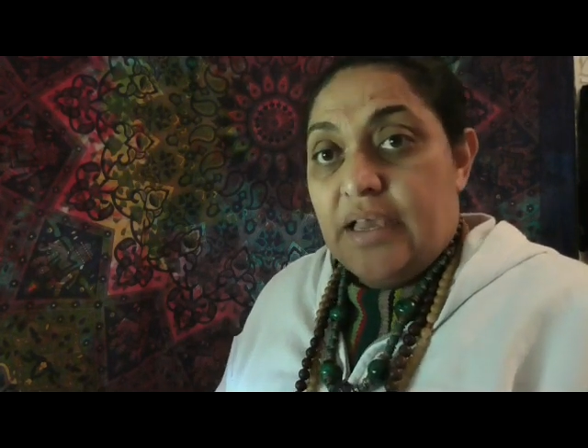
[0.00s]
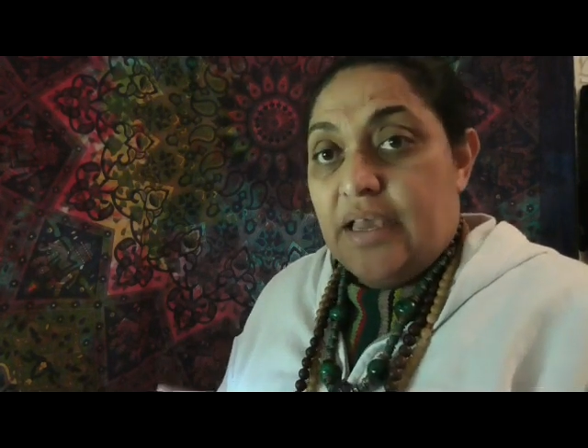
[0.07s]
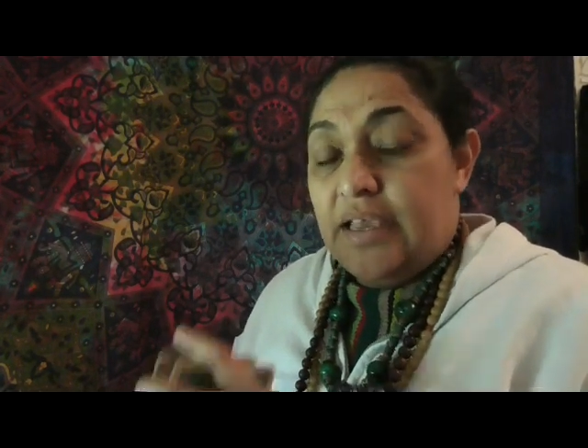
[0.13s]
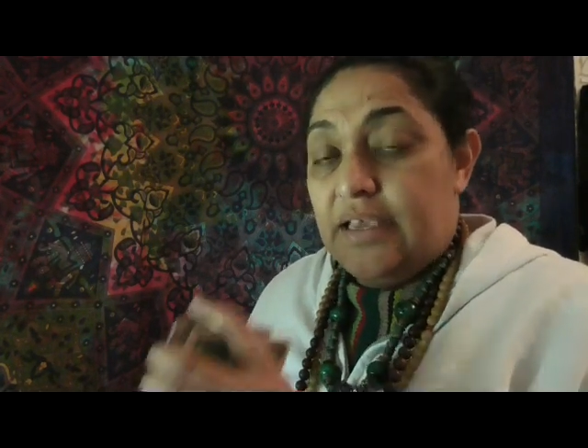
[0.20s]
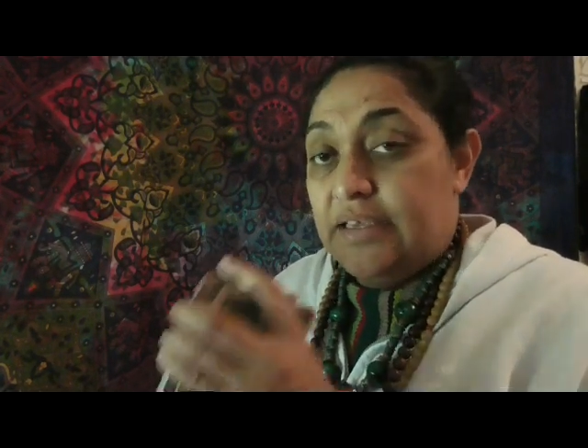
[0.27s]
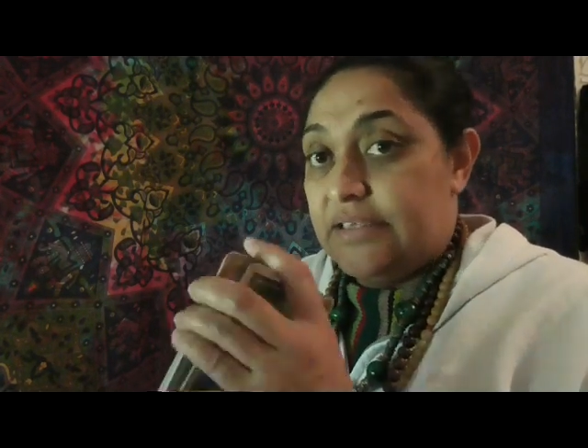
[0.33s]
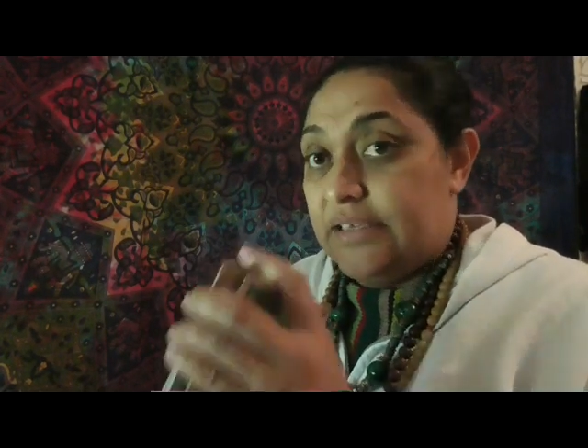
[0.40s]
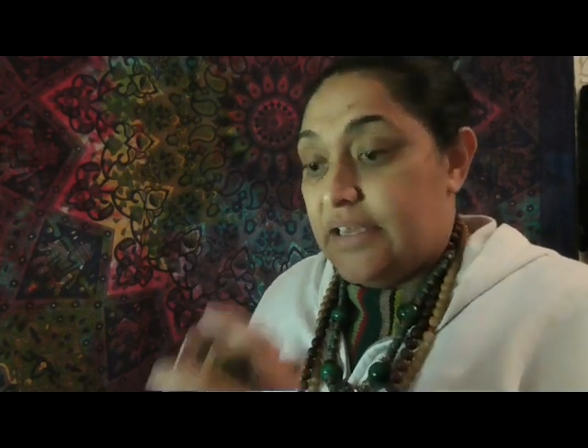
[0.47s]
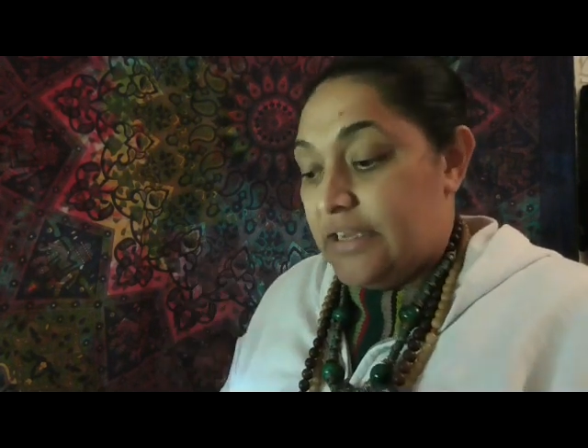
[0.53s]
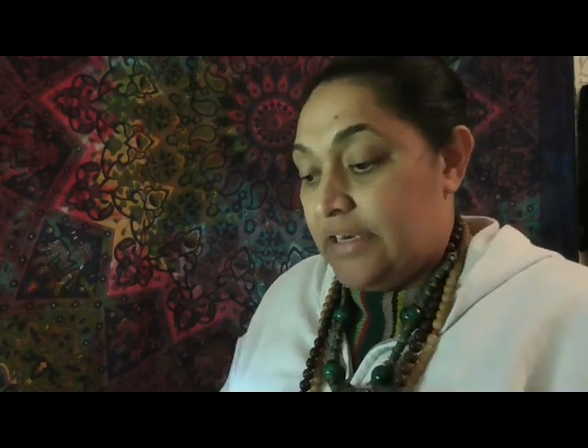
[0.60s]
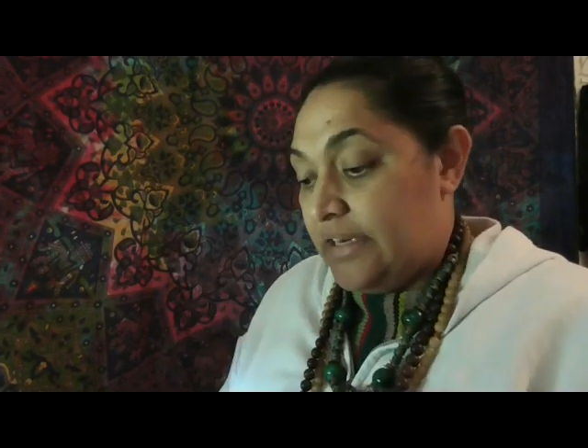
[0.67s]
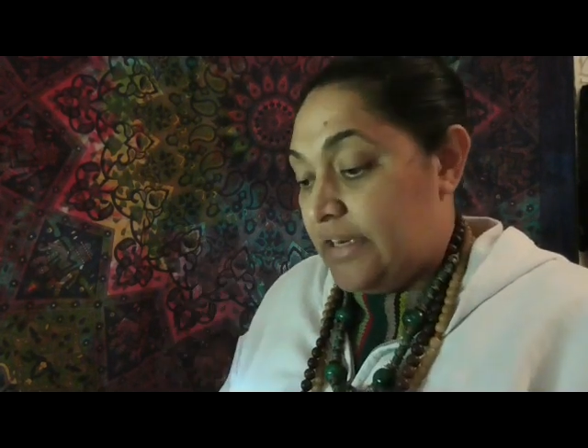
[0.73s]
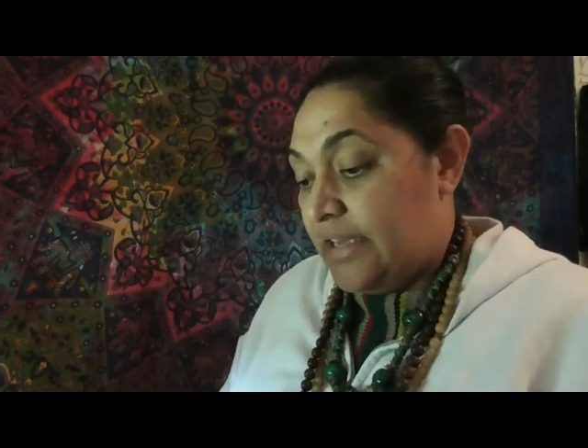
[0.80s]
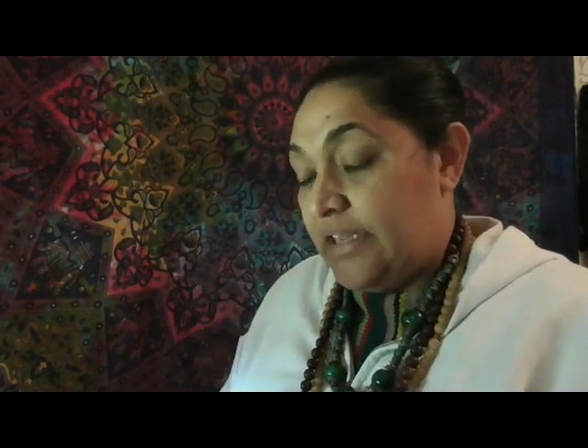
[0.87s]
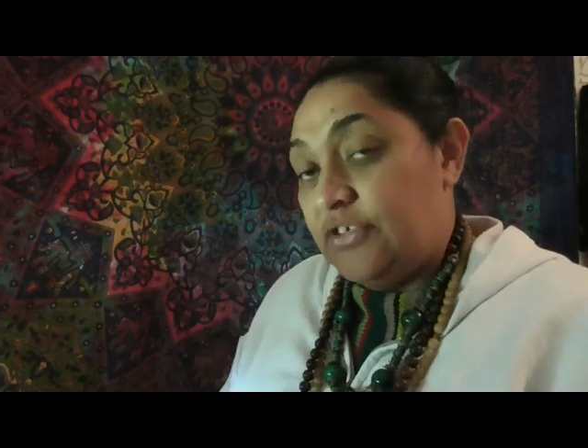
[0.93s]
He's the
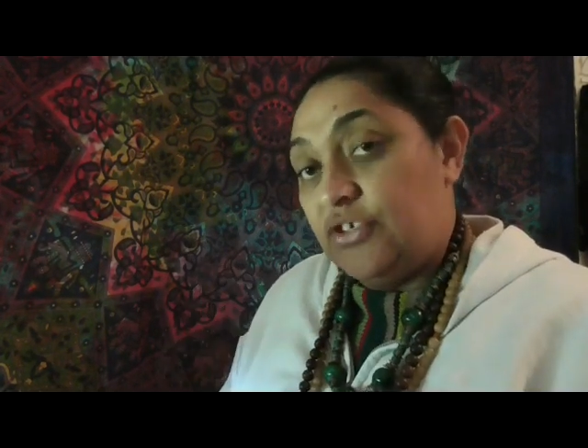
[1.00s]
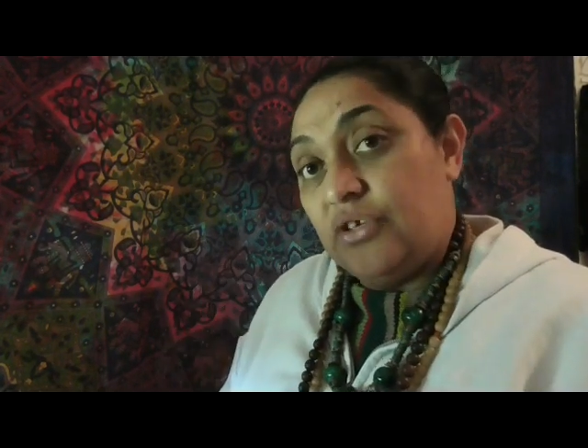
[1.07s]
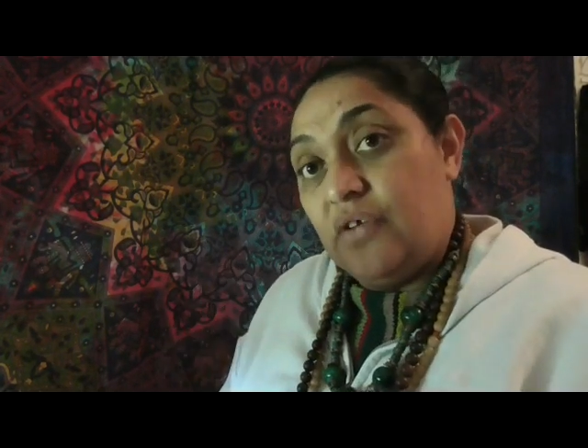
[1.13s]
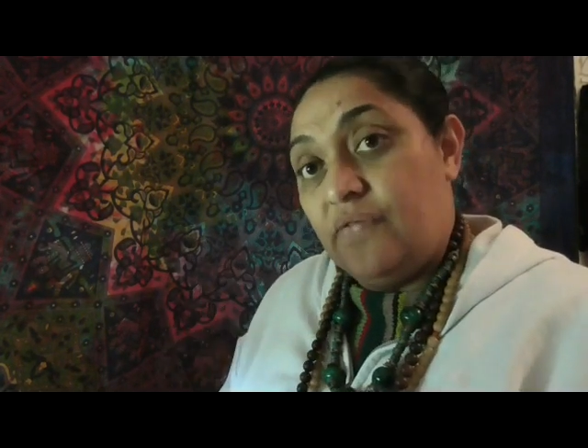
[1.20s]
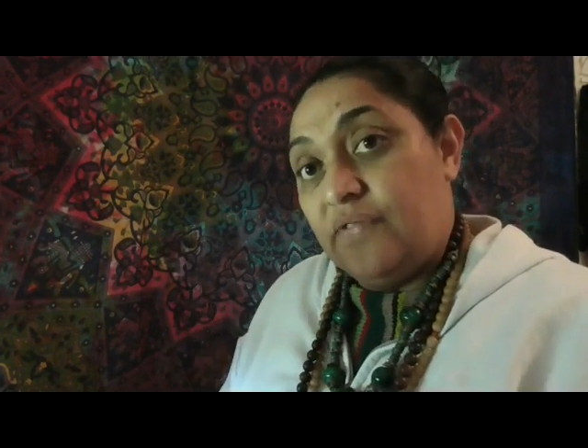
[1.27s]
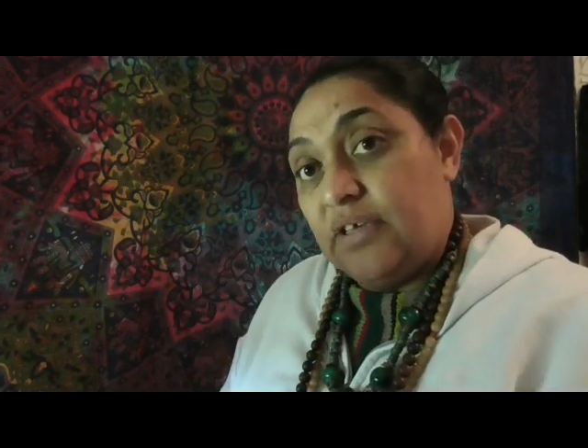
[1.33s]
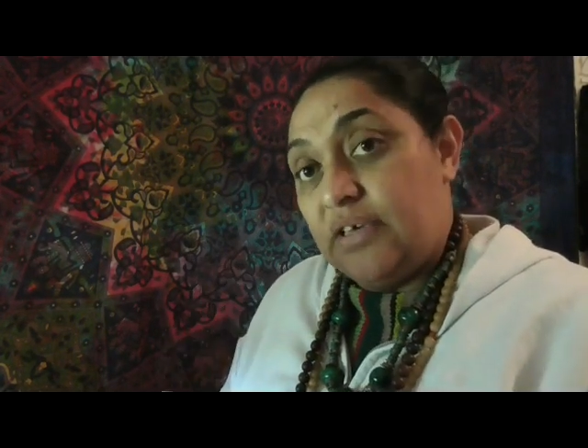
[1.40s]
guardian angel of